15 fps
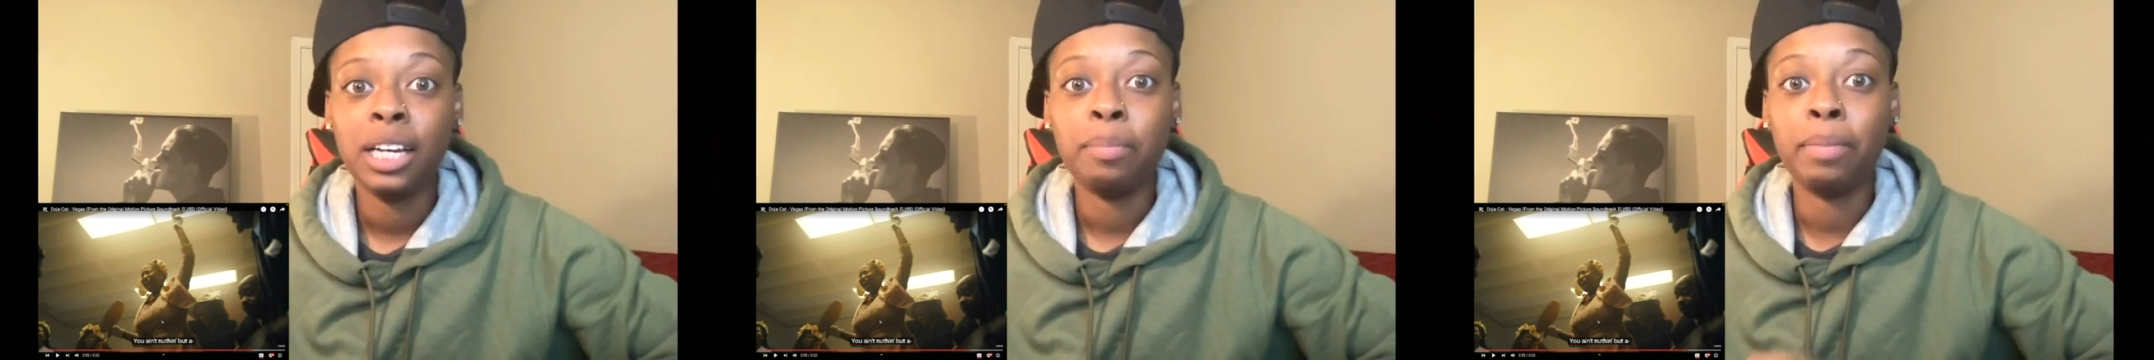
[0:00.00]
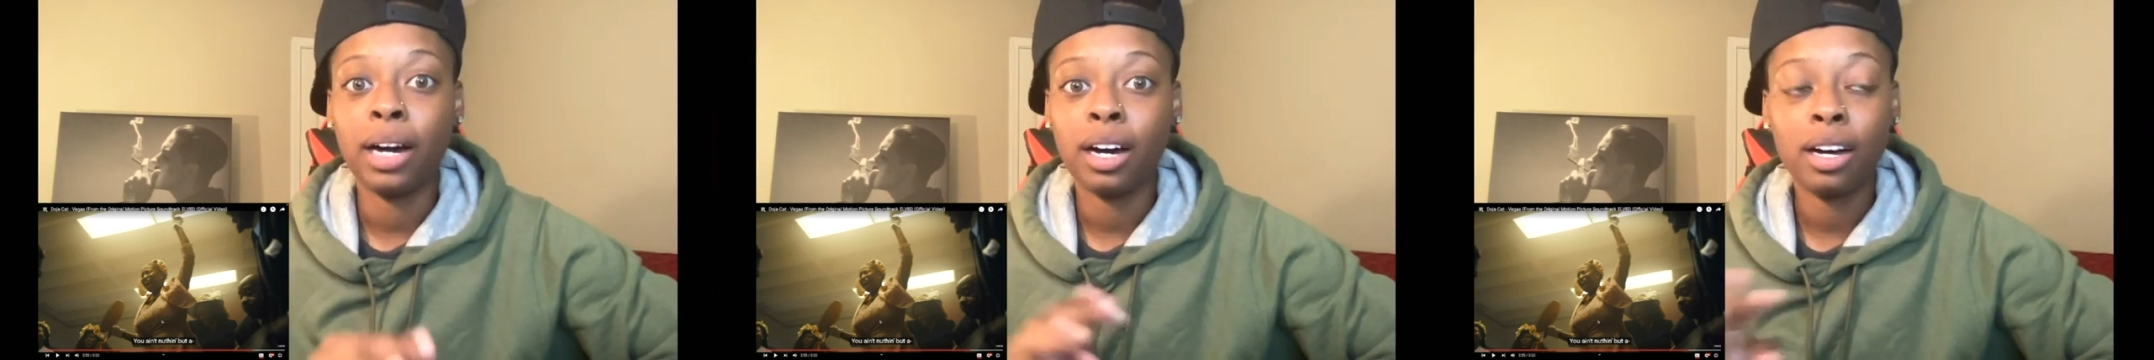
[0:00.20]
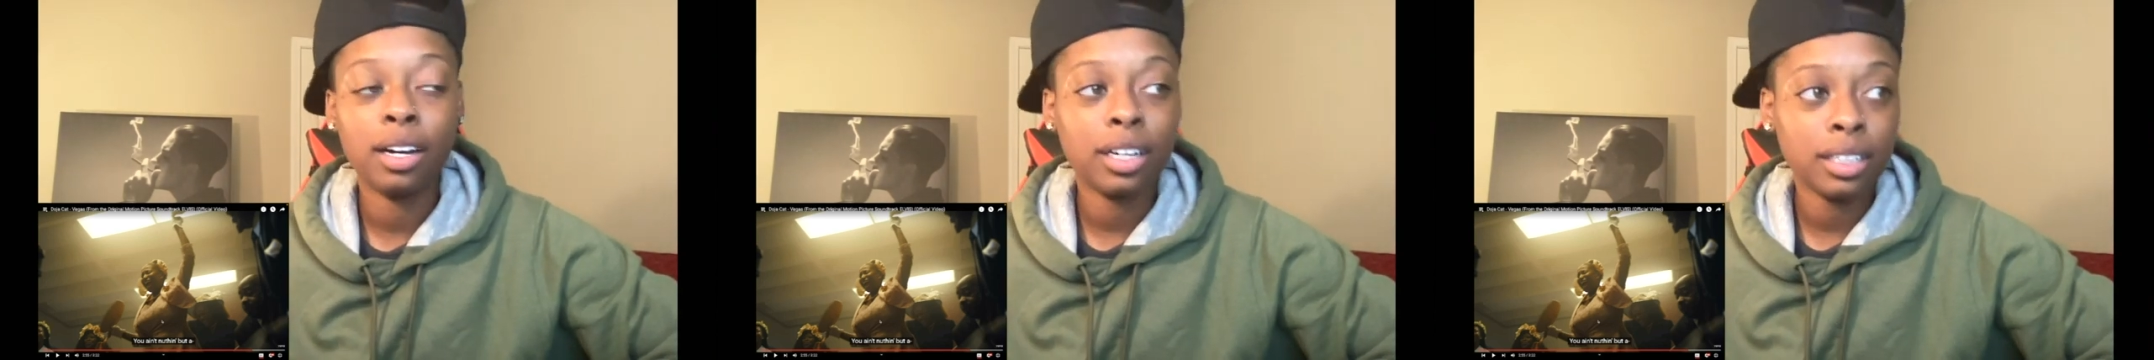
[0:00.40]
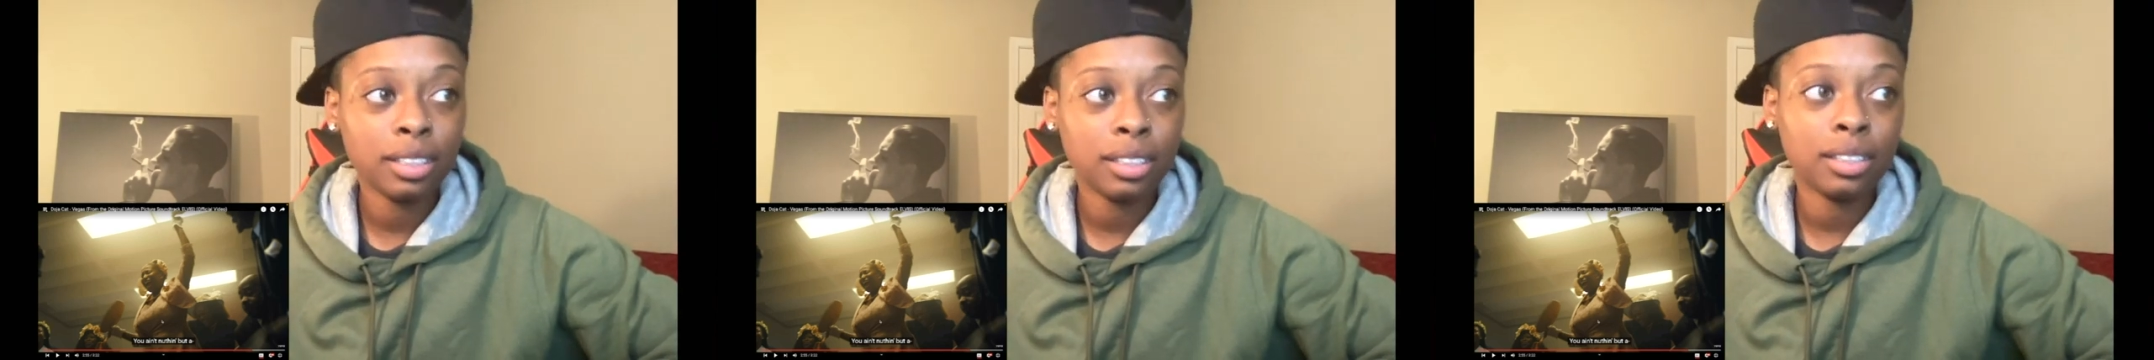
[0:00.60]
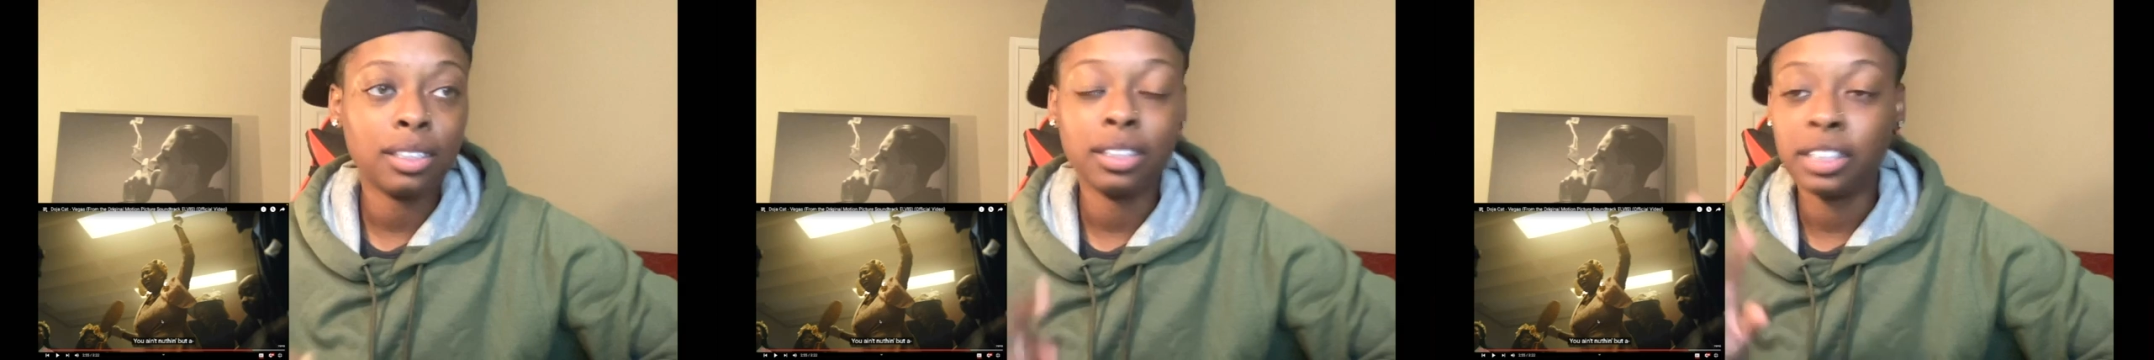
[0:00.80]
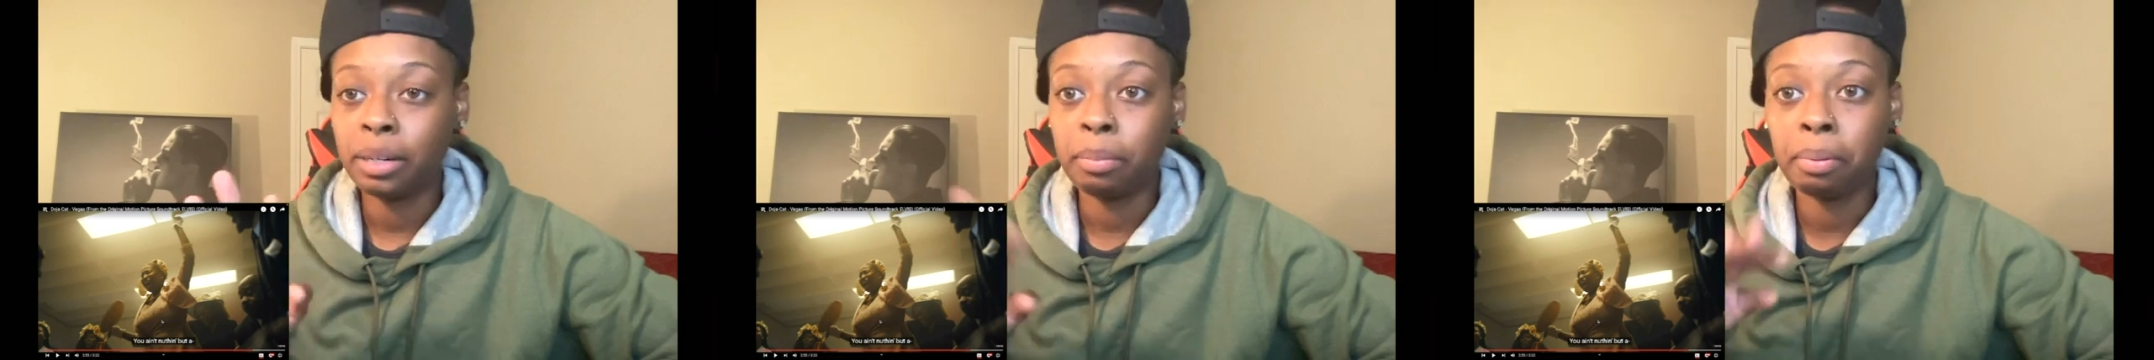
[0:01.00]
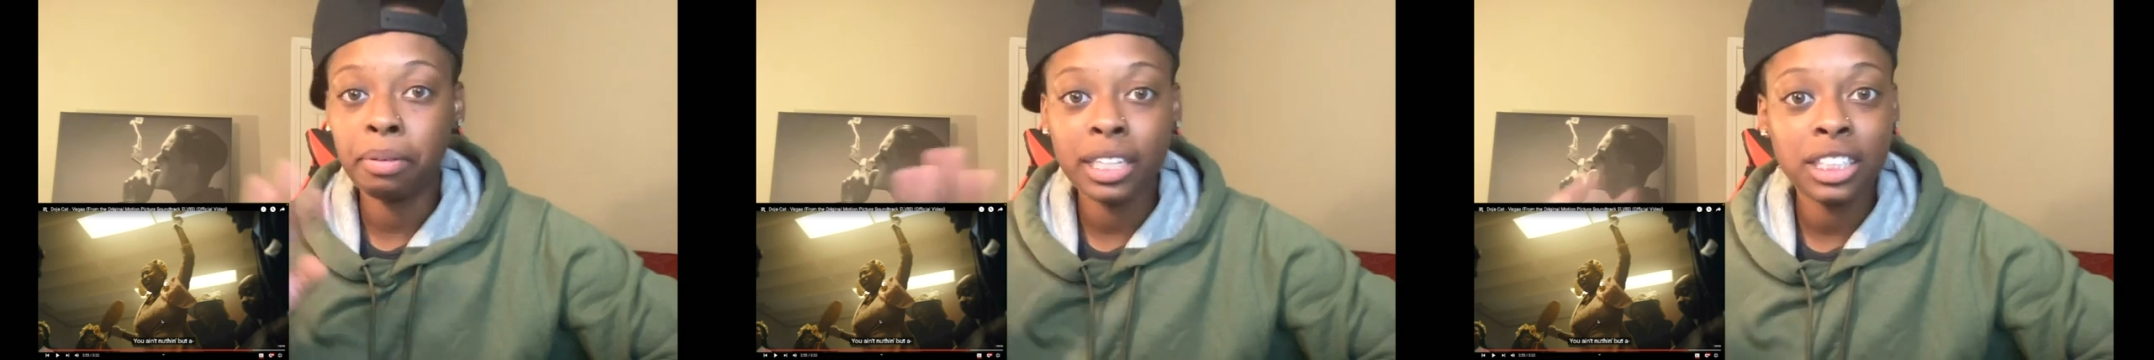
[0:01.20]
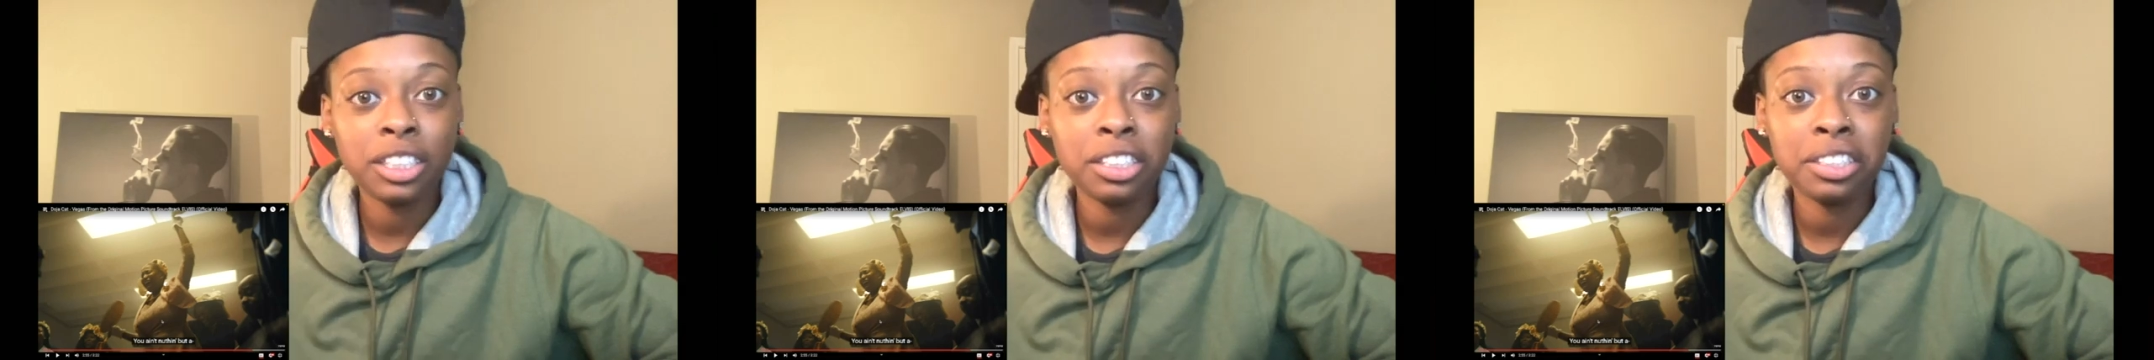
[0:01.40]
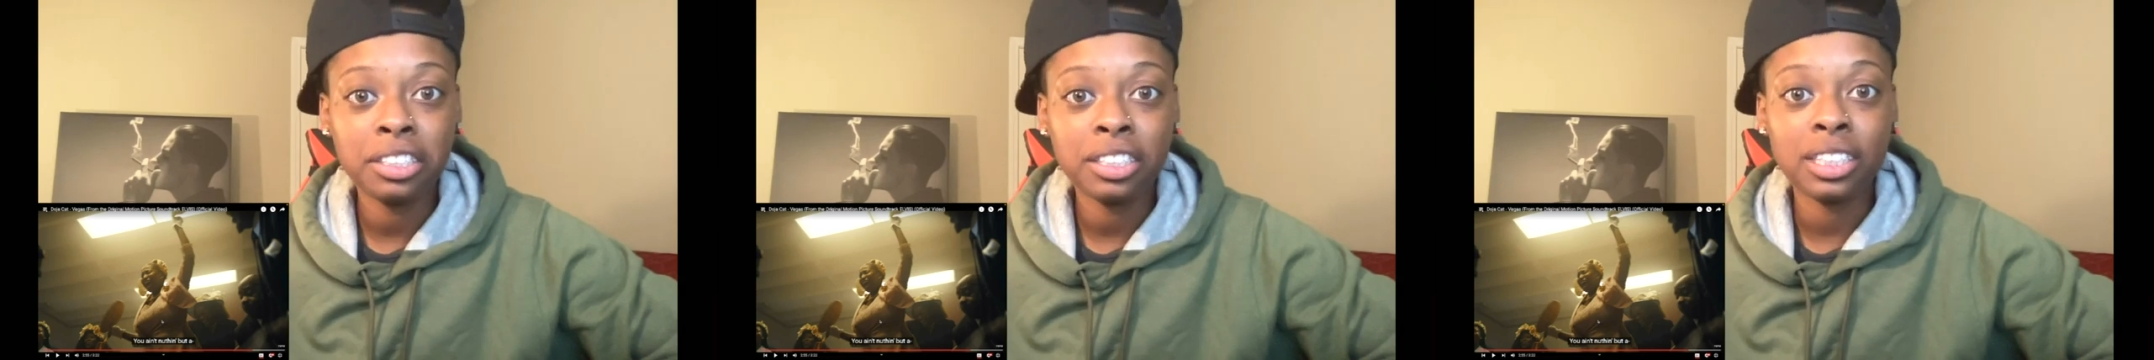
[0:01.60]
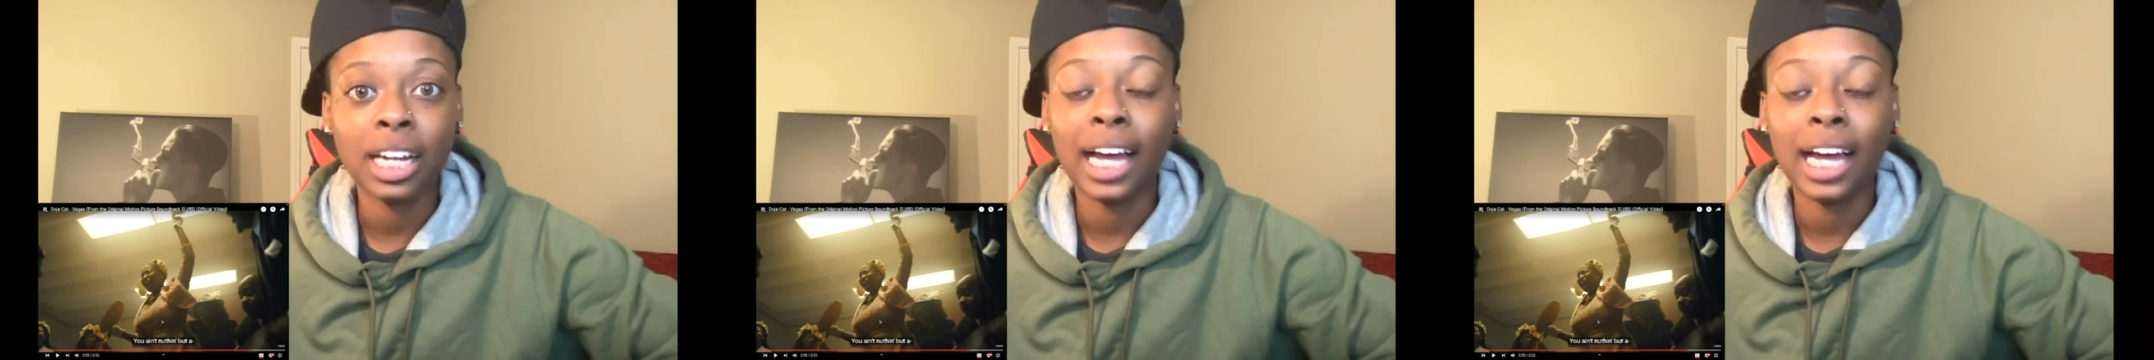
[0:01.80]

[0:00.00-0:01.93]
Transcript: My aunts, they're preachers.